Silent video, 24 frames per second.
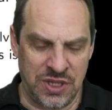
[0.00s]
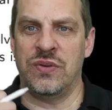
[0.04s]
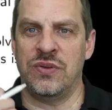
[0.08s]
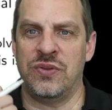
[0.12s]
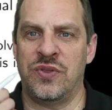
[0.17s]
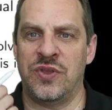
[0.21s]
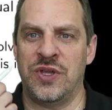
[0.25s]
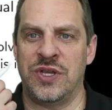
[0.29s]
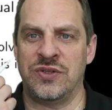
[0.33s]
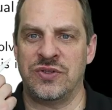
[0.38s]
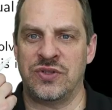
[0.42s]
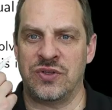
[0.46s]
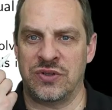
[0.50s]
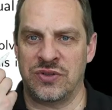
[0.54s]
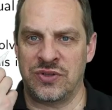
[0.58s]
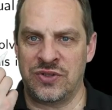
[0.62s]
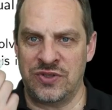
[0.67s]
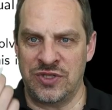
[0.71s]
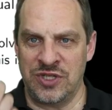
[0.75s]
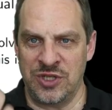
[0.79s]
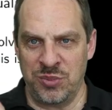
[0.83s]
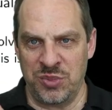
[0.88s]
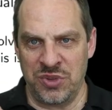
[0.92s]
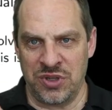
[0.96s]
things are
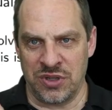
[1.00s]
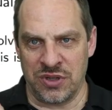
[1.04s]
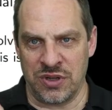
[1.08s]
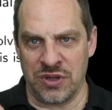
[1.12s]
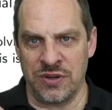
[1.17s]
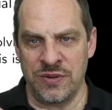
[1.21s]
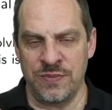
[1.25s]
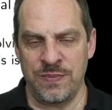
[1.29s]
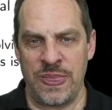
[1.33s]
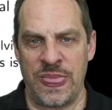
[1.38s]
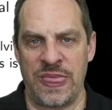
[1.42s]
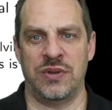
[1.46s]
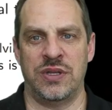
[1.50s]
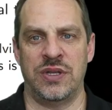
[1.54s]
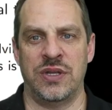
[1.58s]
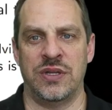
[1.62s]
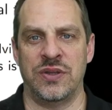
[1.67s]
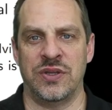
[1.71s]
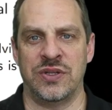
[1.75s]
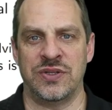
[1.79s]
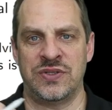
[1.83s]
similar in